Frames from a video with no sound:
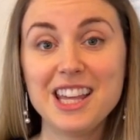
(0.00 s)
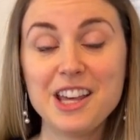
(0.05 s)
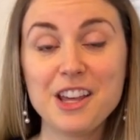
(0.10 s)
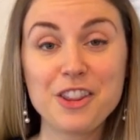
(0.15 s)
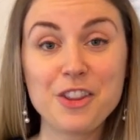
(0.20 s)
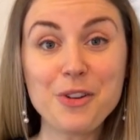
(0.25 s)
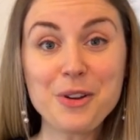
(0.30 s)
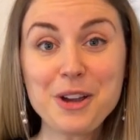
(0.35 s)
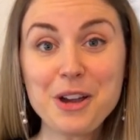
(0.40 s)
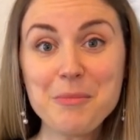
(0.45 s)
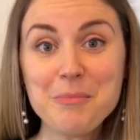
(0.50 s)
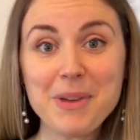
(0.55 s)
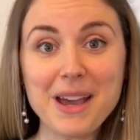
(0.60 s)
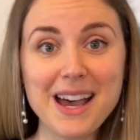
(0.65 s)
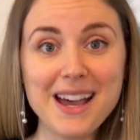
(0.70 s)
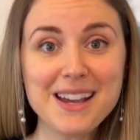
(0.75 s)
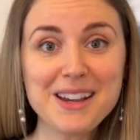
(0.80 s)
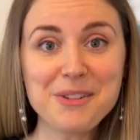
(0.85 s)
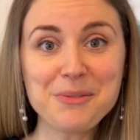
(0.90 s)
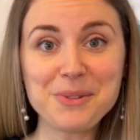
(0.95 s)
they'll come
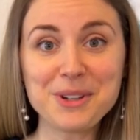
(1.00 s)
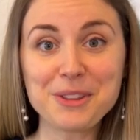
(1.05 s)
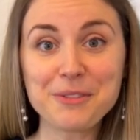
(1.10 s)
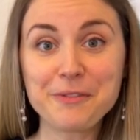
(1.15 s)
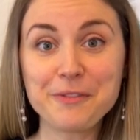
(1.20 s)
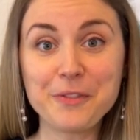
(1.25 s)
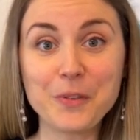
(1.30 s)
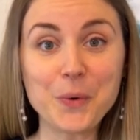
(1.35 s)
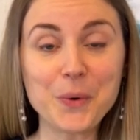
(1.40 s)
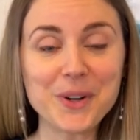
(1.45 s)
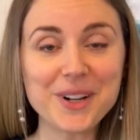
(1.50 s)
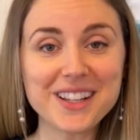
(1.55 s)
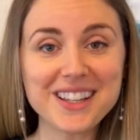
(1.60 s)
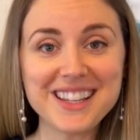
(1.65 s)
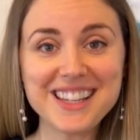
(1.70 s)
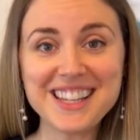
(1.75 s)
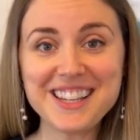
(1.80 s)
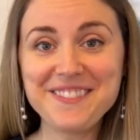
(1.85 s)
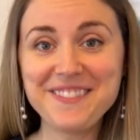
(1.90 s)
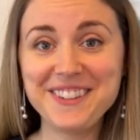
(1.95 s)
back with
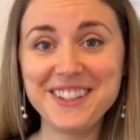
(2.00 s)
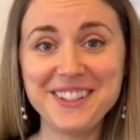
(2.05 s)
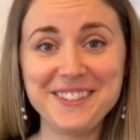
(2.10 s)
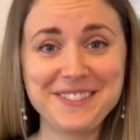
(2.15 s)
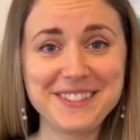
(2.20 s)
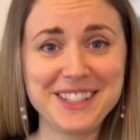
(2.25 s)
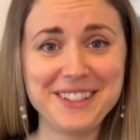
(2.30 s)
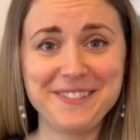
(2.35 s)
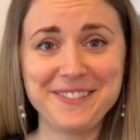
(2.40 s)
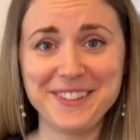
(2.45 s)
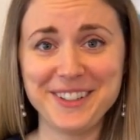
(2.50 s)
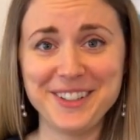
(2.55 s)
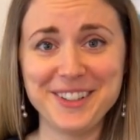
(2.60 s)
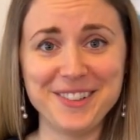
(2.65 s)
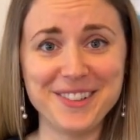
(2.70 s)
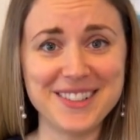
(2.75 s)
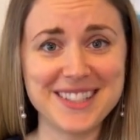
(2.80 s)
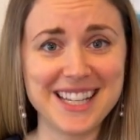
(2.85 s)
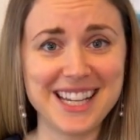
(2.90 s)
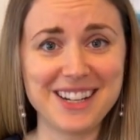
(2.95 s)
40, 50
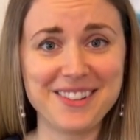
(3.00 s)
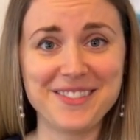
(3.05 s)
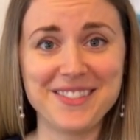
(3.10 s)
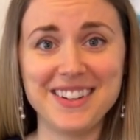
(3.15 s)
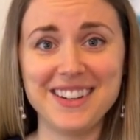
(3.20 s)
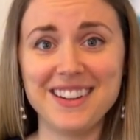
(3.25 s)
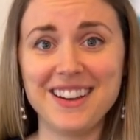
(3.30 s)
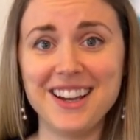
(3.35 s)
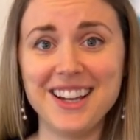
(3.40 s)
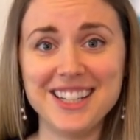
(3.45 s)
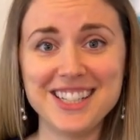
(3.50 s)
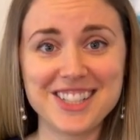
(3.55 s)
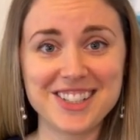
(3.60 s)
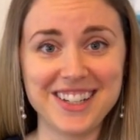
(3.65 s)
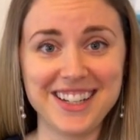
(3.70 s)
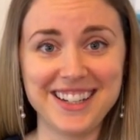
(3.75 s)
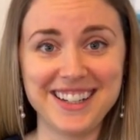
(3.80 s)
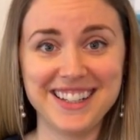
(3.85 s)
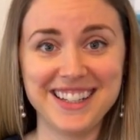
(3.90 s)
foods out of 100.